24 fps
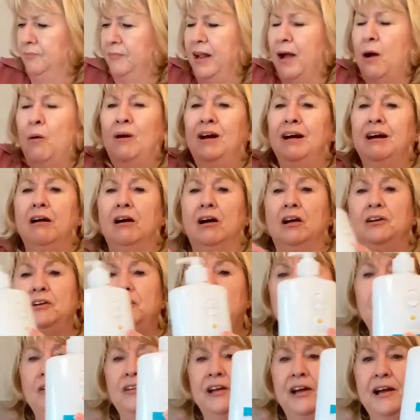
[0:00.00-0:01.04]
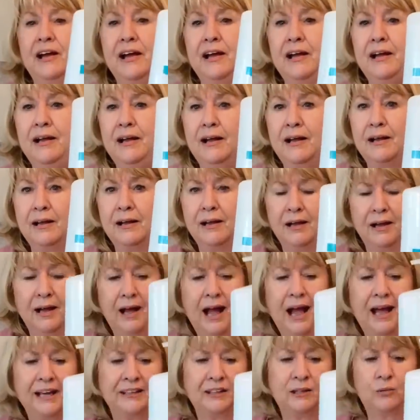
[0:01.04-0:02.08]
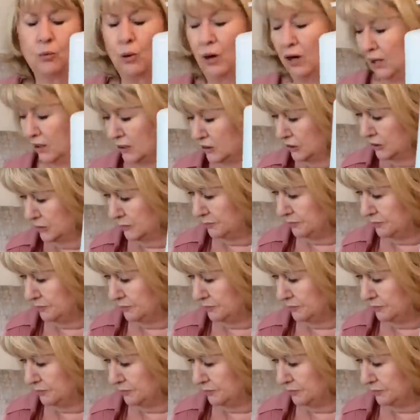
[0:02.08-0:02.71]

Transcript: Oh, I got another hand wash,